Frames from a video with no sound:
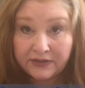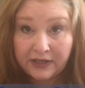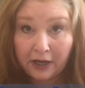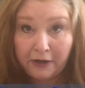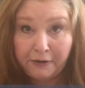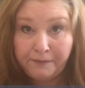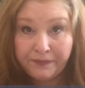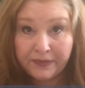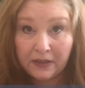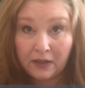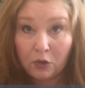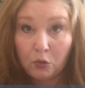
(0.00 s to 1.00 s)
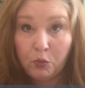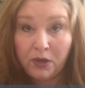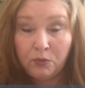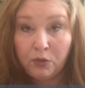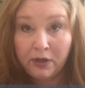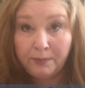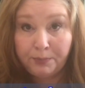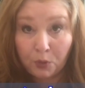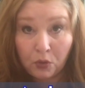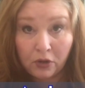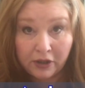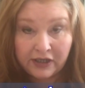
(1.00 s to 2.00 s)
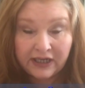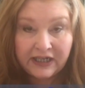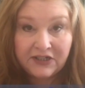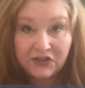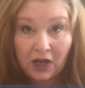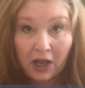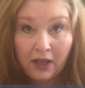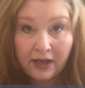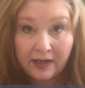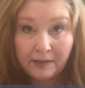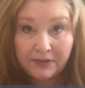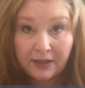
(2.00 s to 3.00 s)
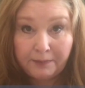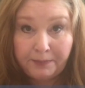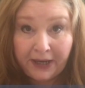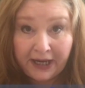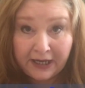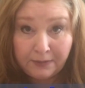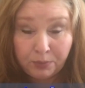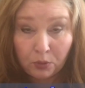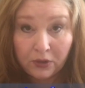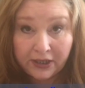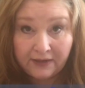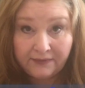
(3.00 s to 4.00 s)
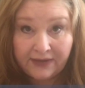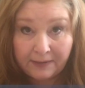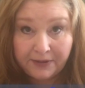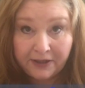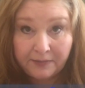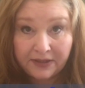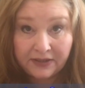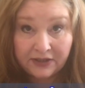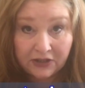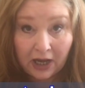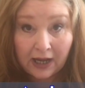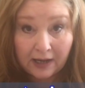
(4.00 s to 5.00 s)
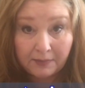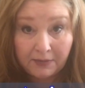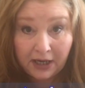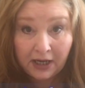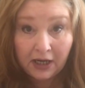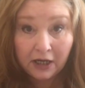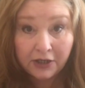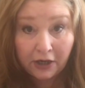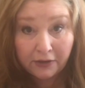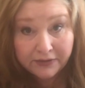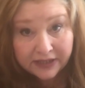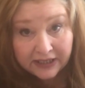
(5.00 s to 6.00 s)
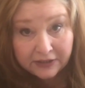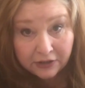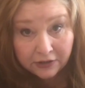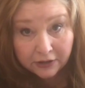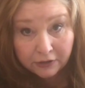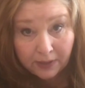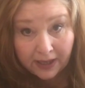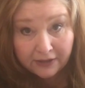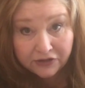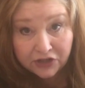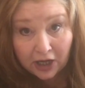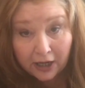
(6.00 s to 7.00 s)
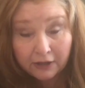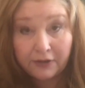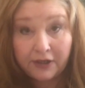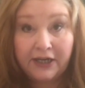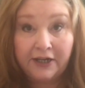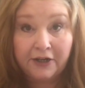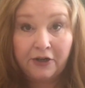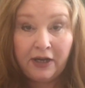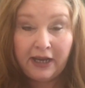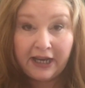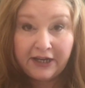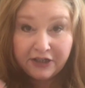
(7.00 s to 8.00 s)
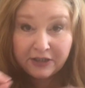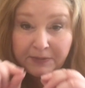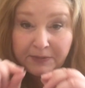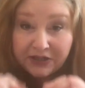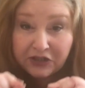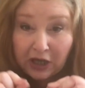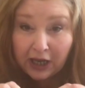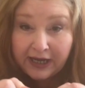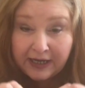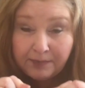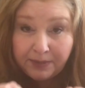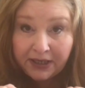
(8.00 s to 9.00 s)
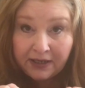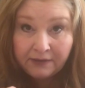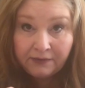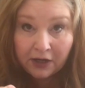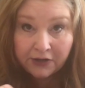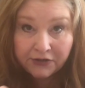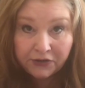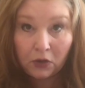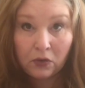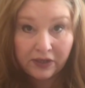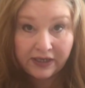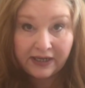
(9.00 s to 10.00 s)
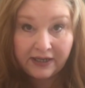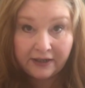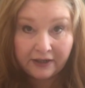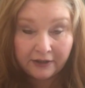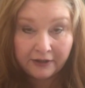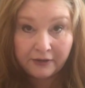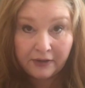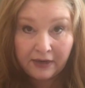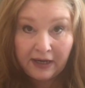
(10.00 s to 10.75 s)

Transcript: So when we're born, each time the pinpoint of that pyramid, the top, goes into the crown chakra here and just puts a tiny bit of our soul in here.